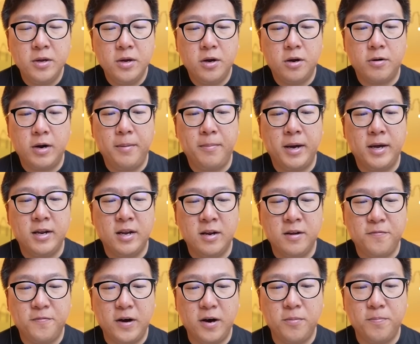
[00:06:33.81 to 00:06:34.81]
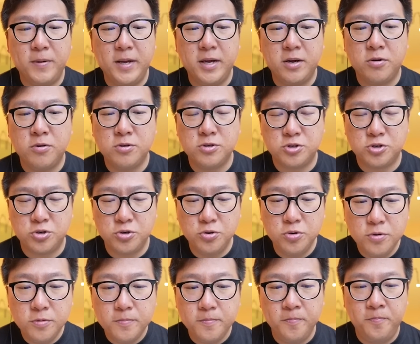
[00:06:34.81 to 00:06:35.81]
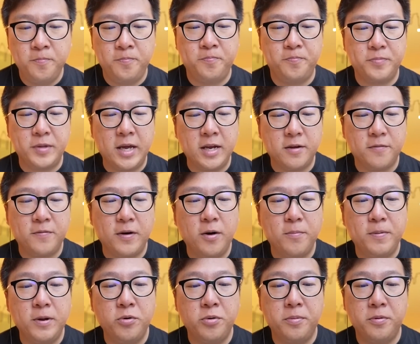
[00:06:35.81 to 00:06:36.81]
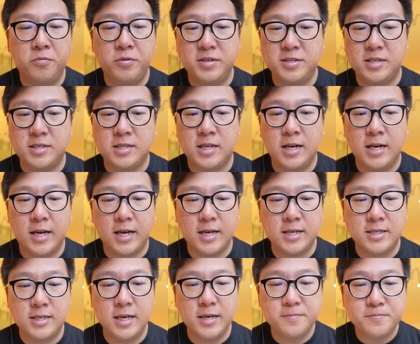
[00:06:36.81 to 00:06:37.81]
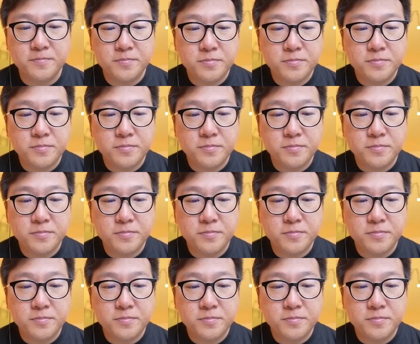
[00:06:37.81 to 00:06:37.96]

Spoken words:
Alright, but the foul play goes through and the foul play will be resisted like I said.